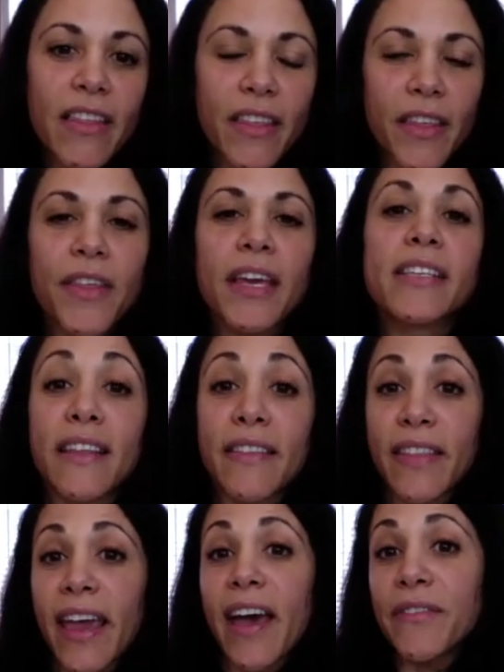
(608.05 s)
the things that
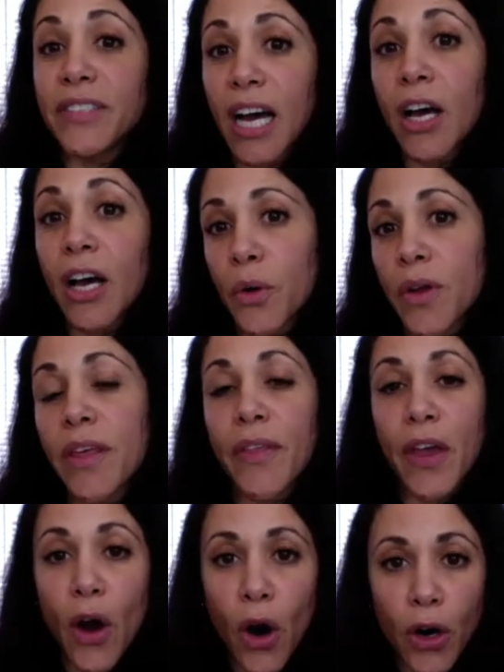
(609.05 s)
they have done or that they
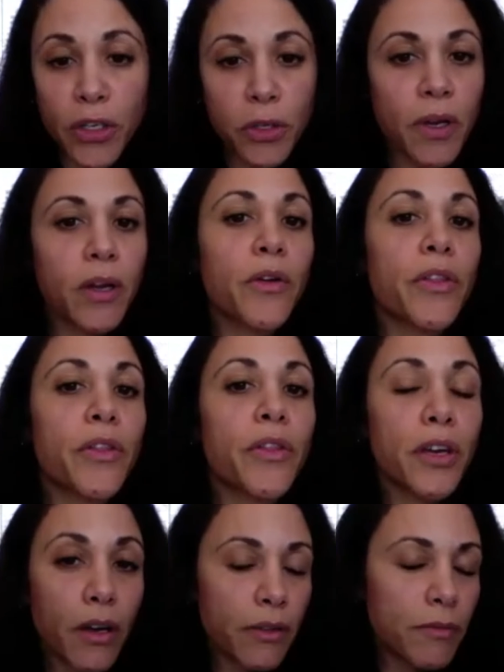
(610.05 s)
are doing or the